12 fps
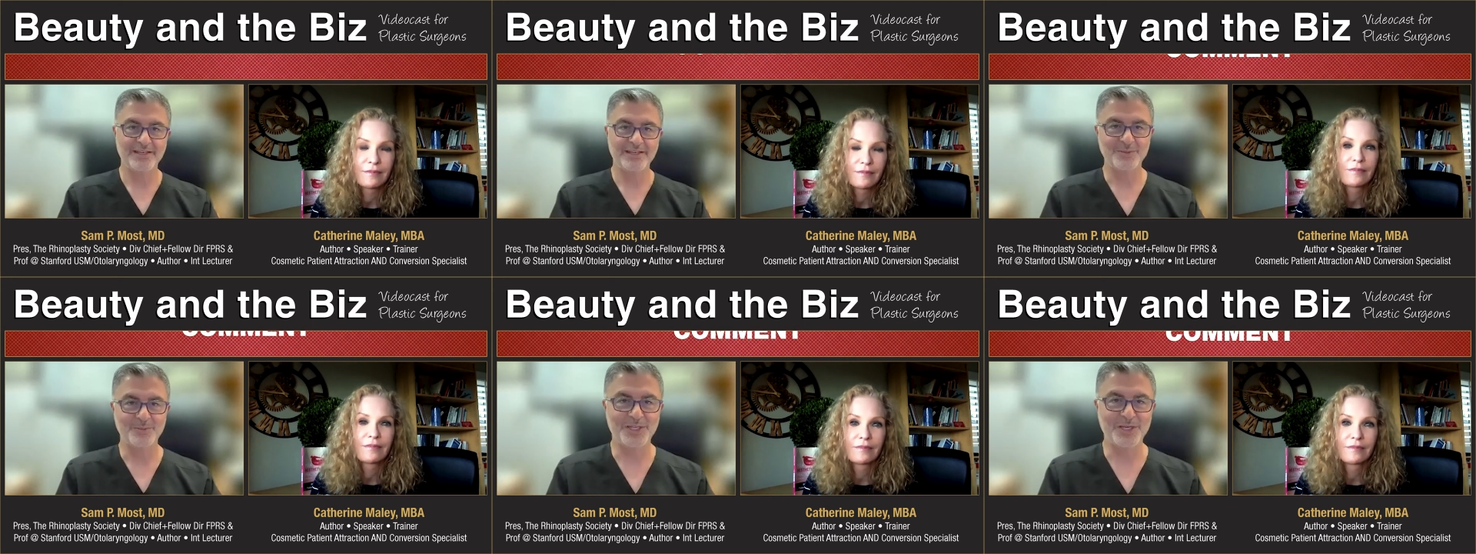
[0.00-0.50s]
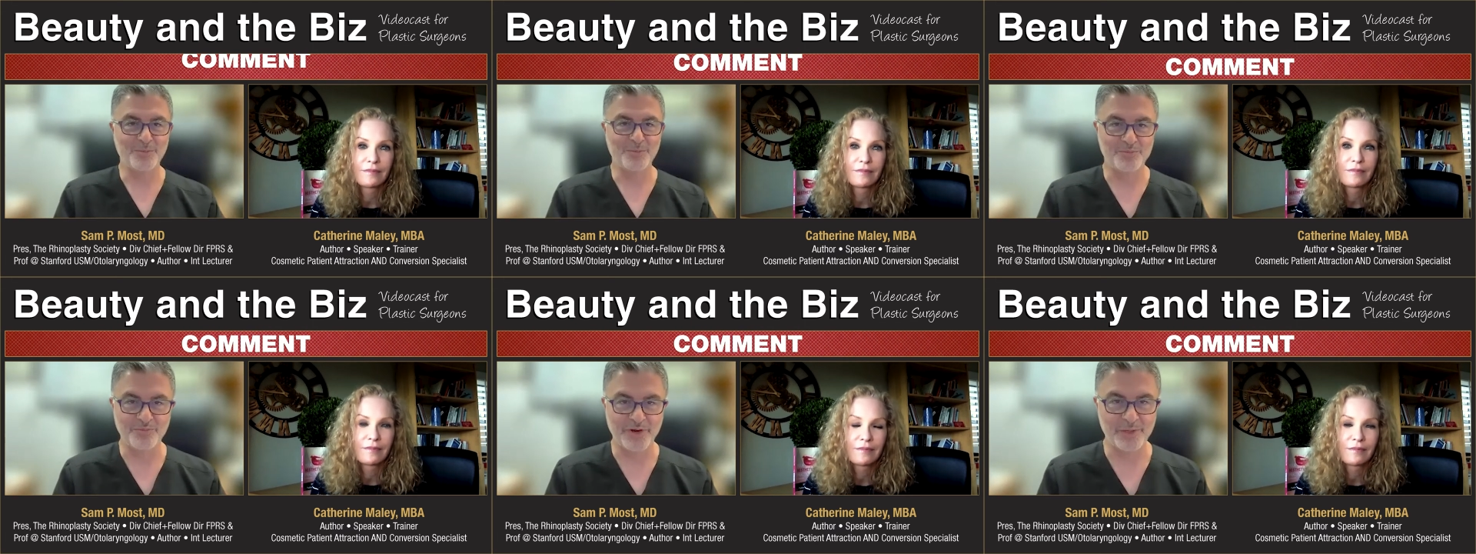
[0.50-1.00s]
Speaker 1: to become
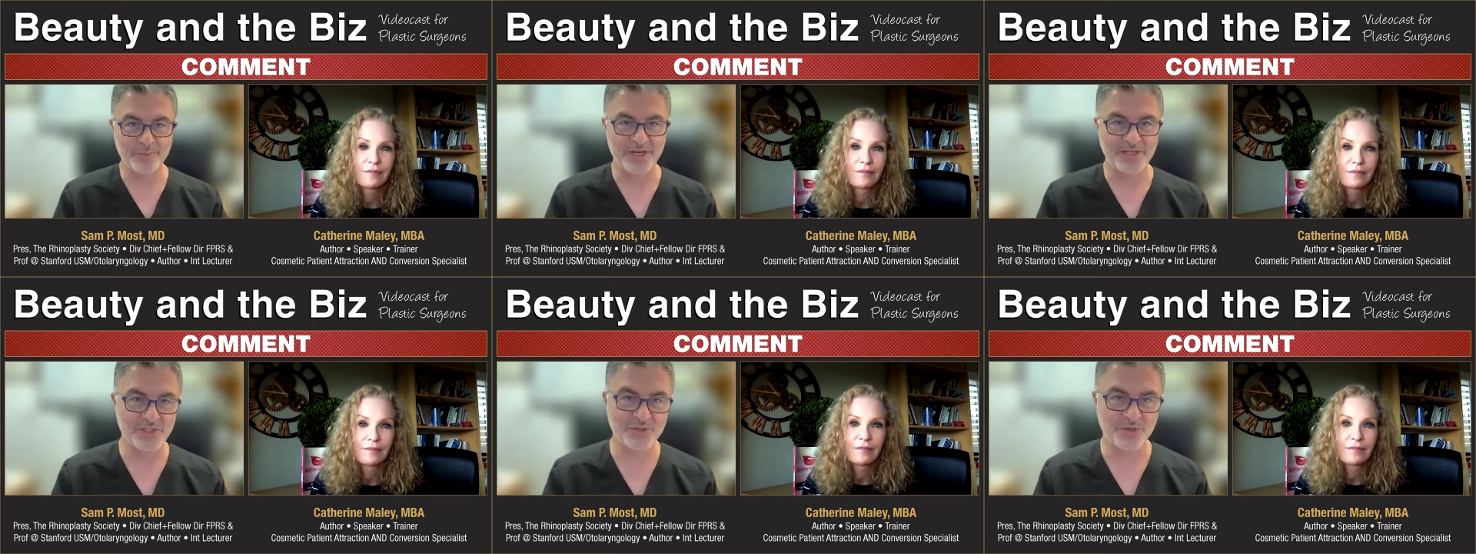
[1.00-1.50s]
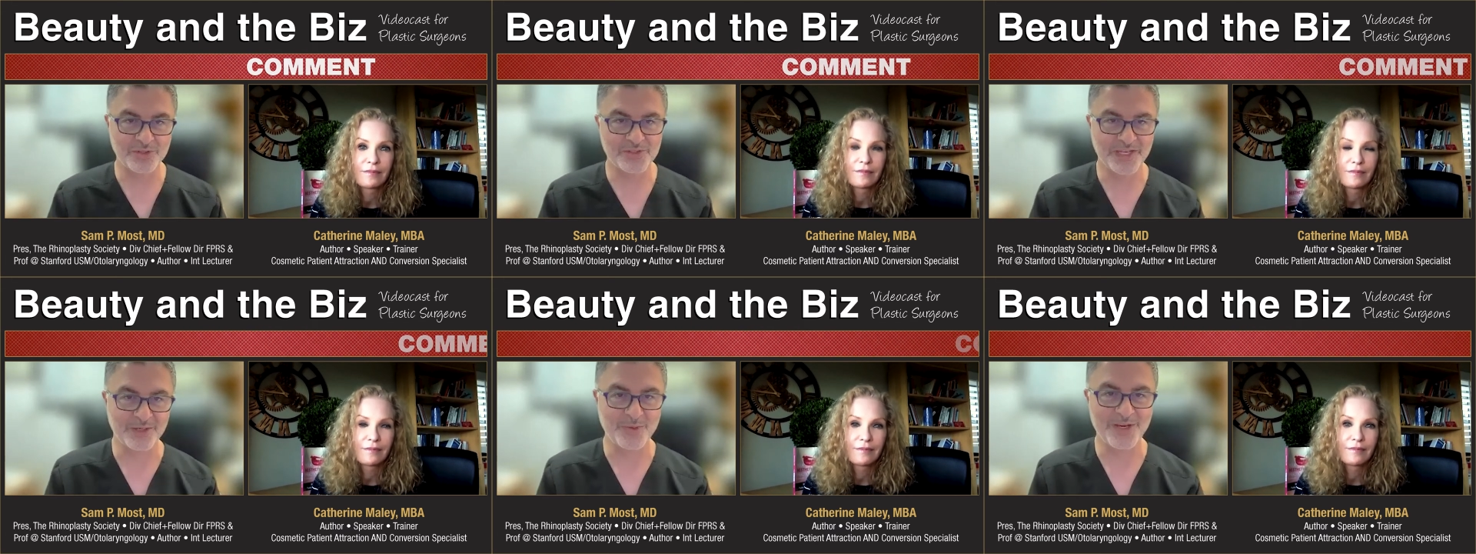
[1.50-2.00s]
rhinoplasty nerds
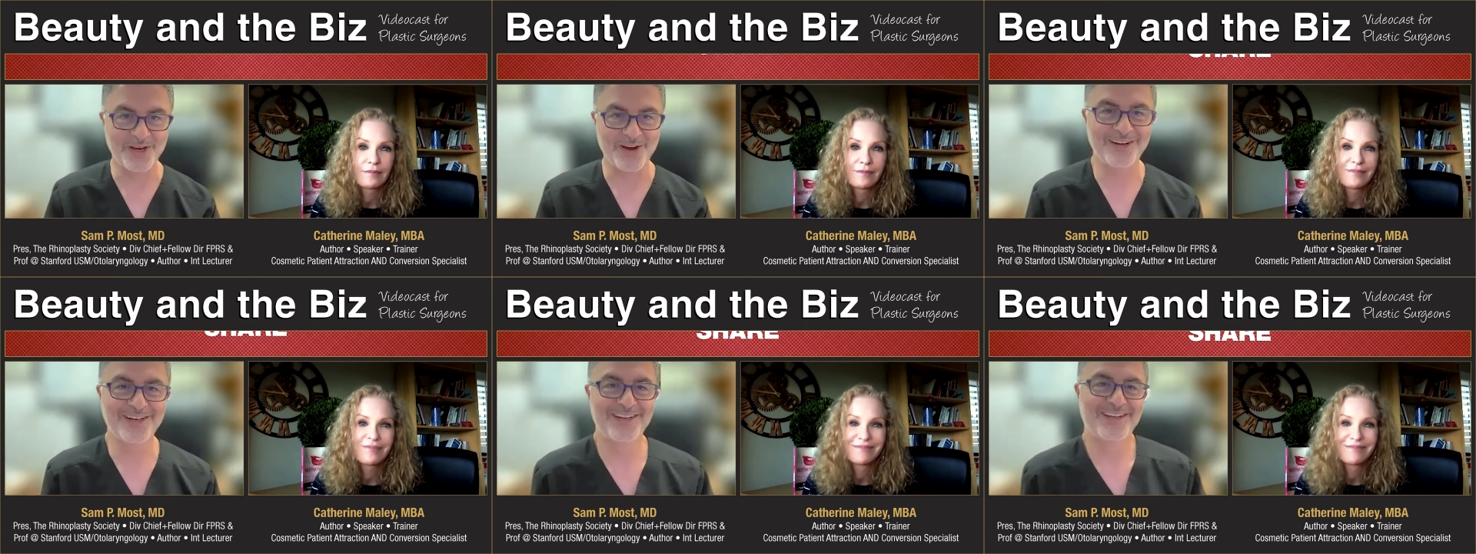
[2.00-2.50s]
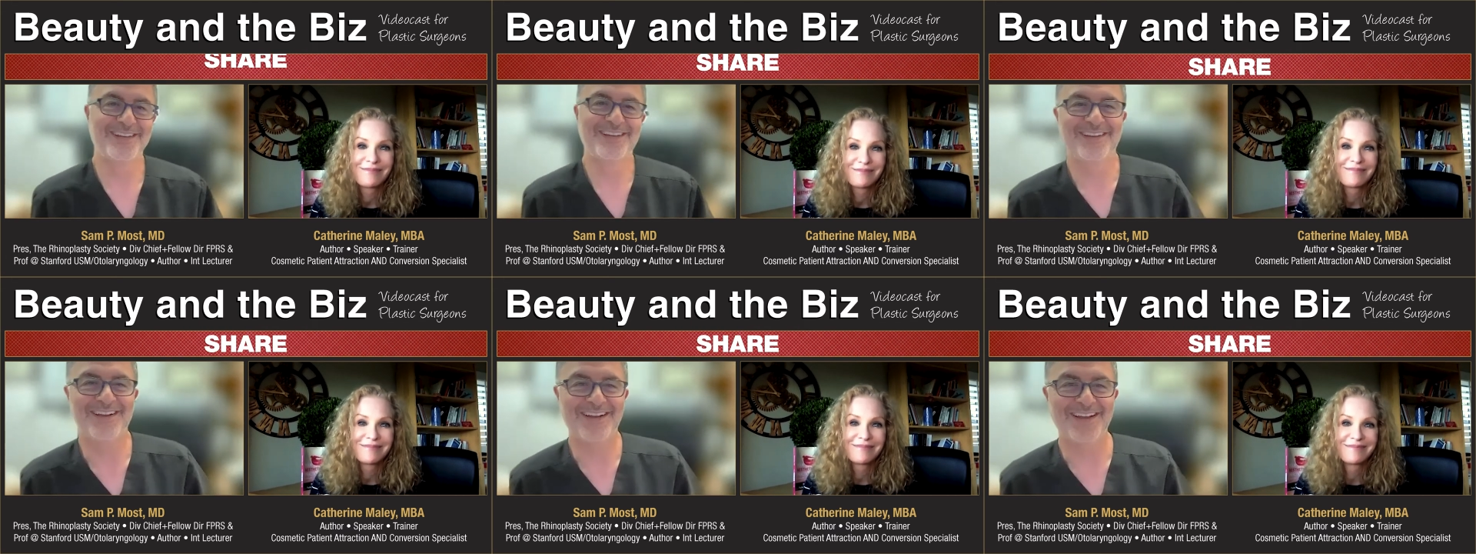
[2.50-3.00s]
like we are,
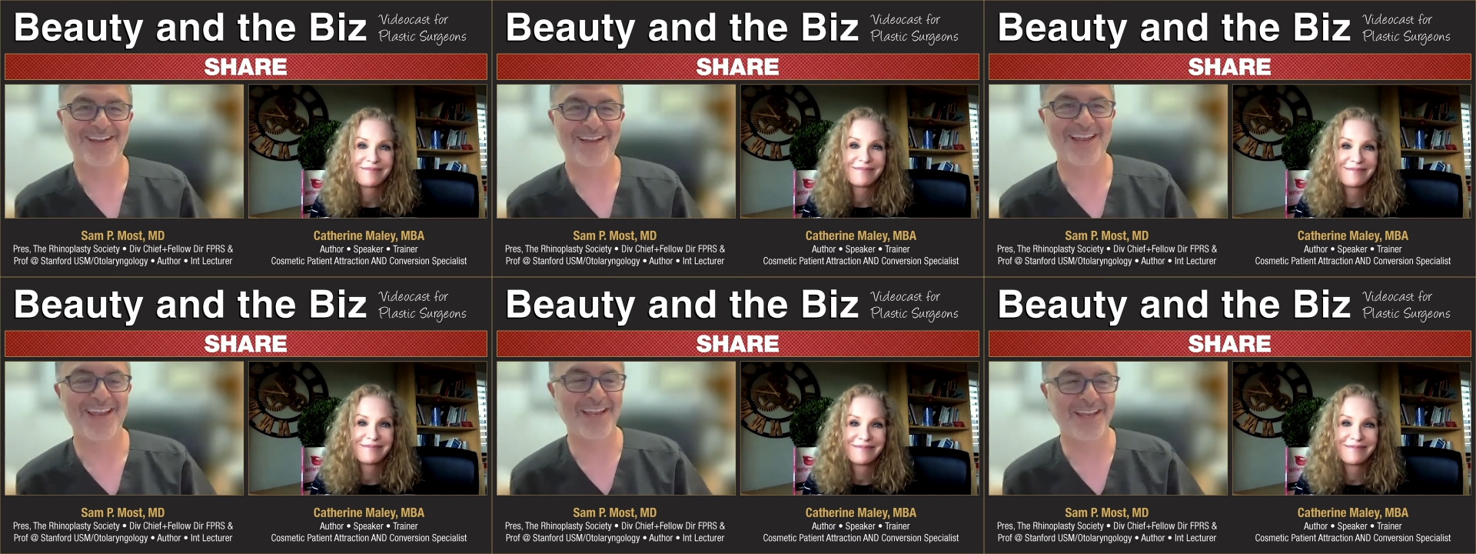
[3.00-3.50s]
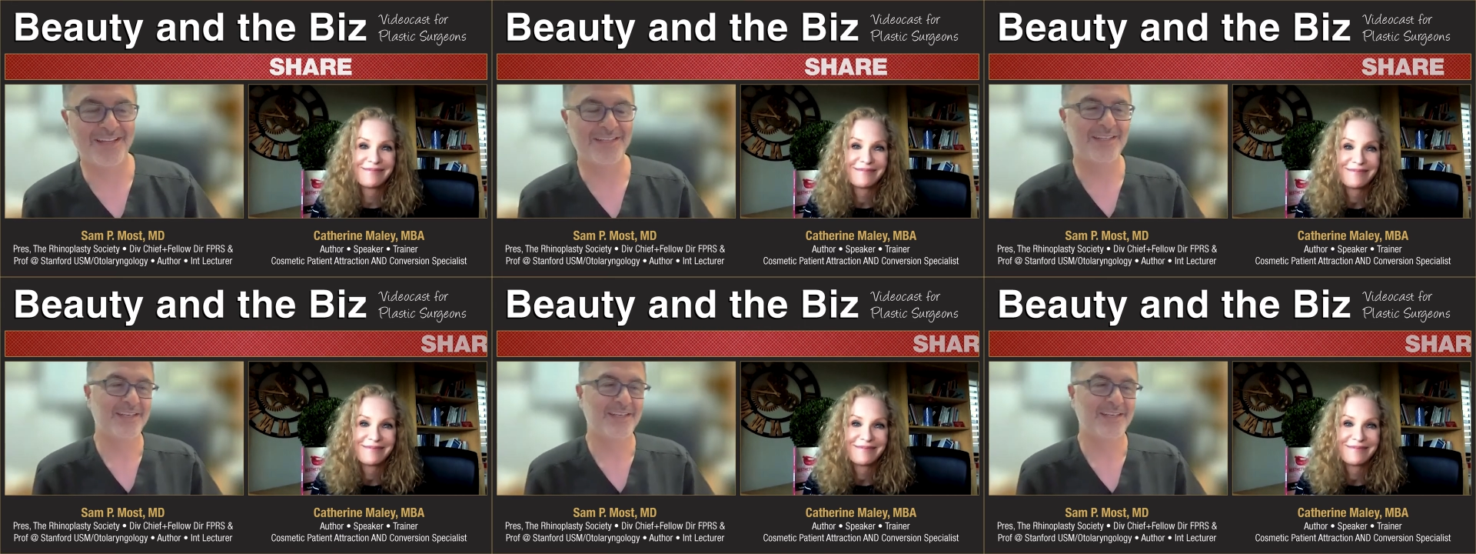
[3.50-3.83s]
uh, and